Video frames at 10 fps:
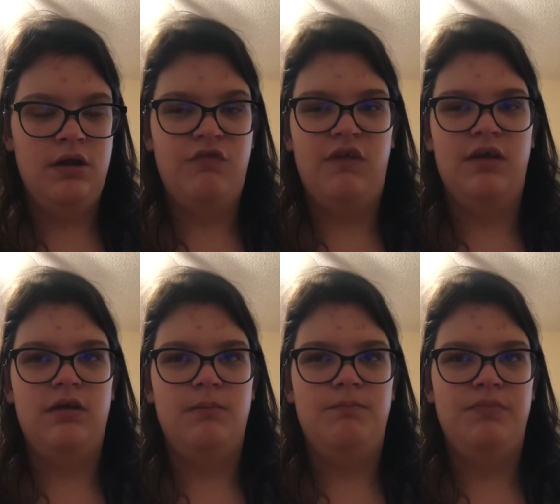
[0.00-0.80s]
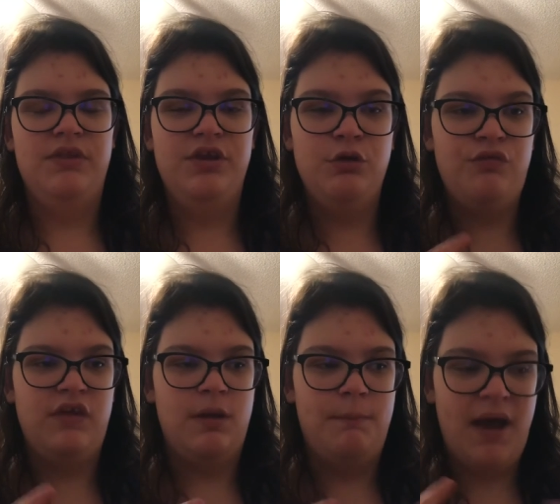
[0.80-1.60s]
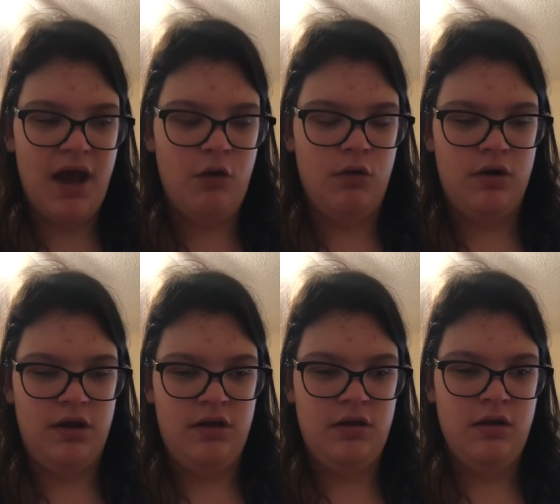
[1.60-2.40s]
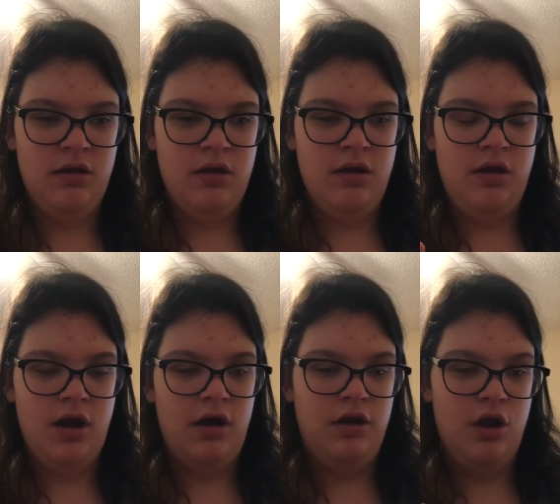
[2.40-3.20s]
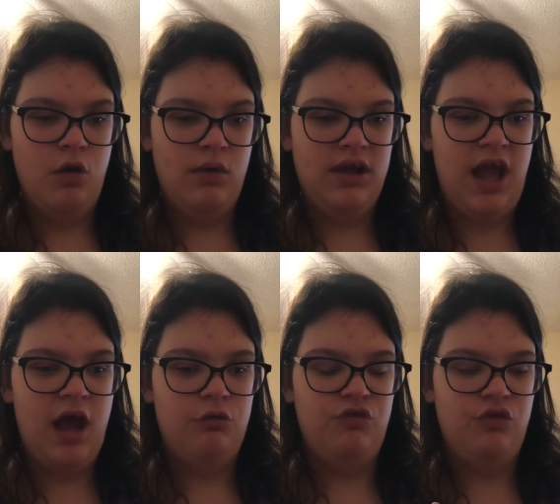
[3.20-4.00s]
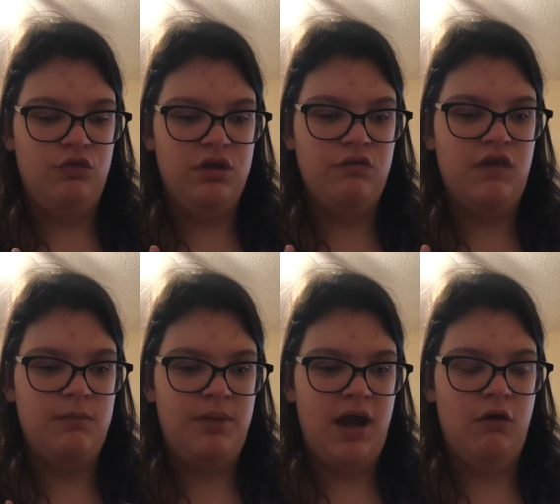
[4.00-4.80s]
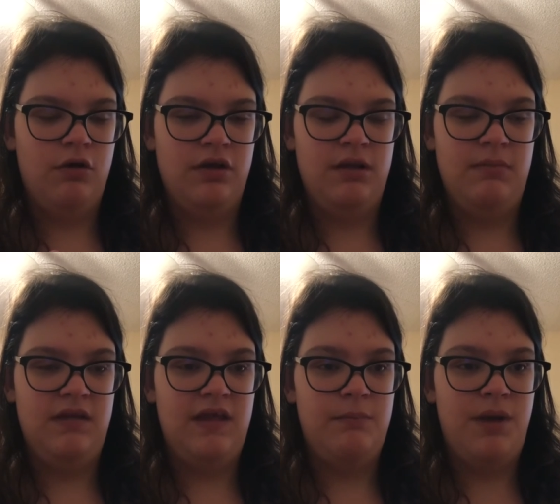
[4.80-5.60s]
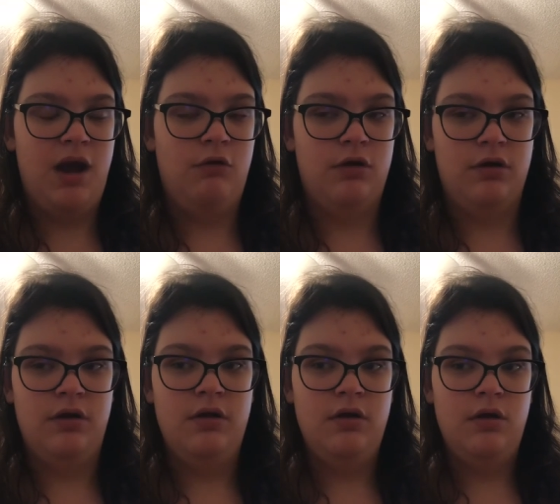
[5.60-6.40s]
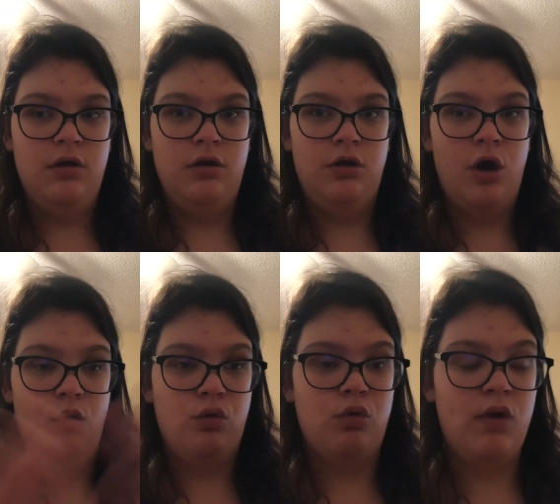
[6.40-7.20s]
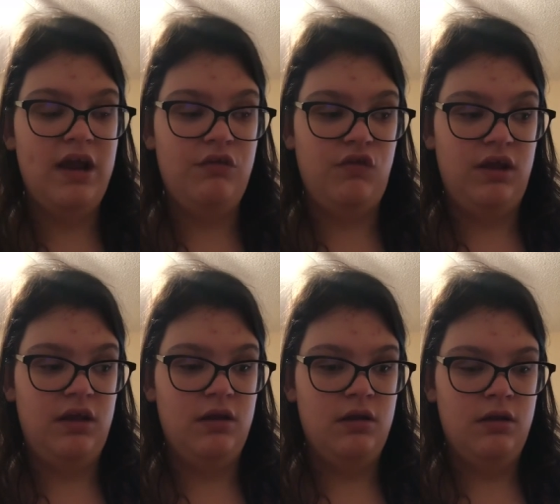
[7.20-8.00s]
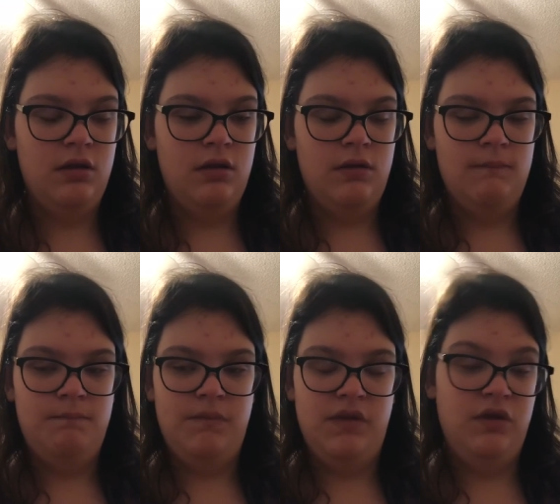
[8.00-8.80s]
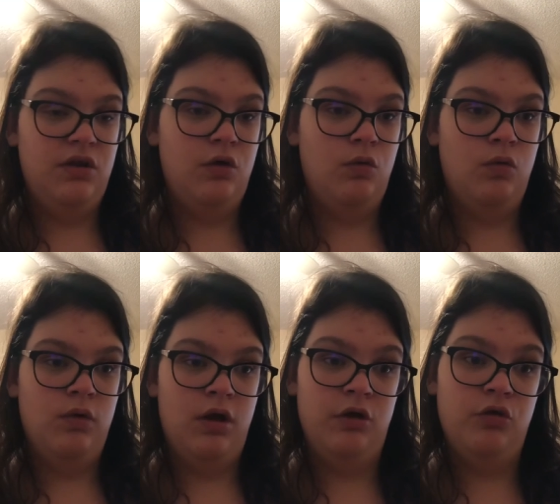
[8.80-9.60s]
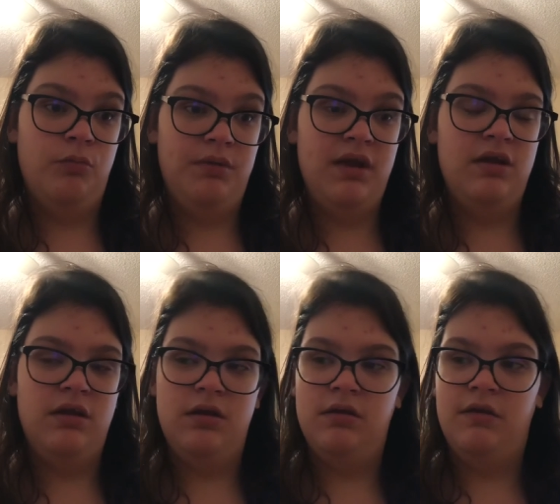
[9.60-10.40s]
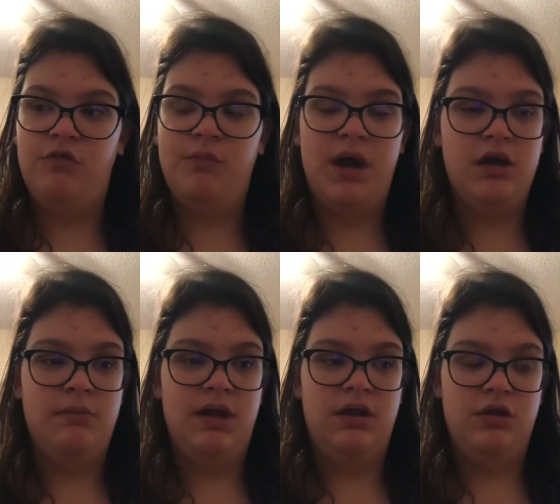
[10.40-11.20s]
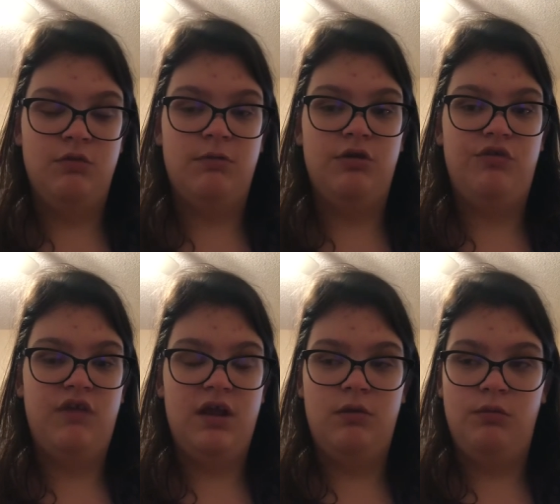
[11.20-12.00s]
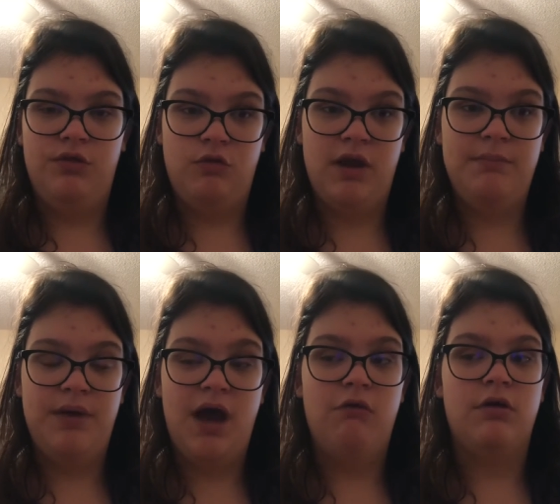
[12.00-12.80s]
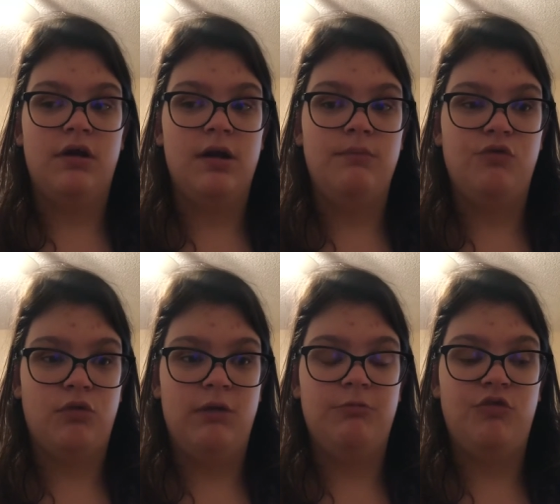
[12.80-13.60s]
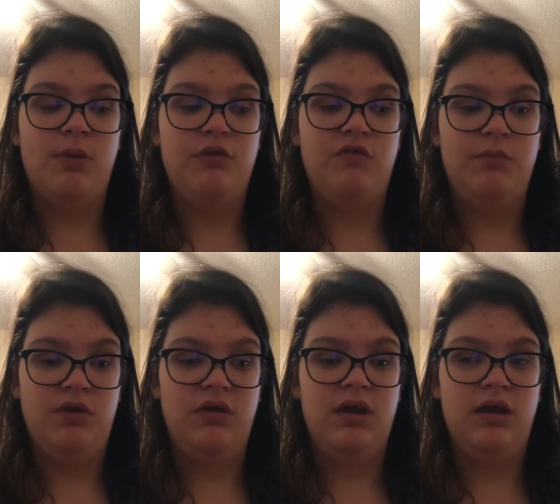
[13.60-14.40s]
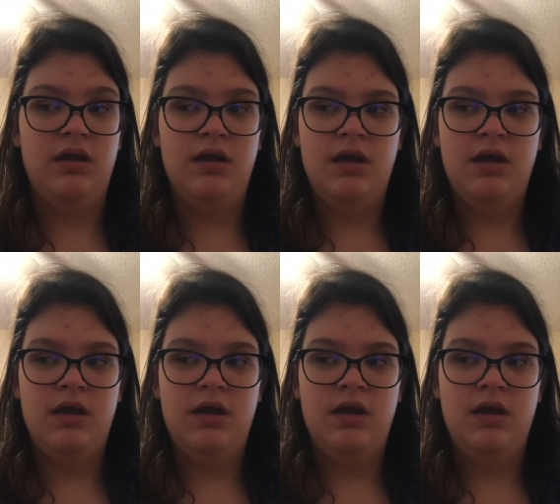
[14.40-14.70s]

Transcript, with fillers: It's like using a power and not knowing how to use that power can make that power go crazy. You know, Uncle Ben in the Spider Man universe said, with great power comes great responsibility.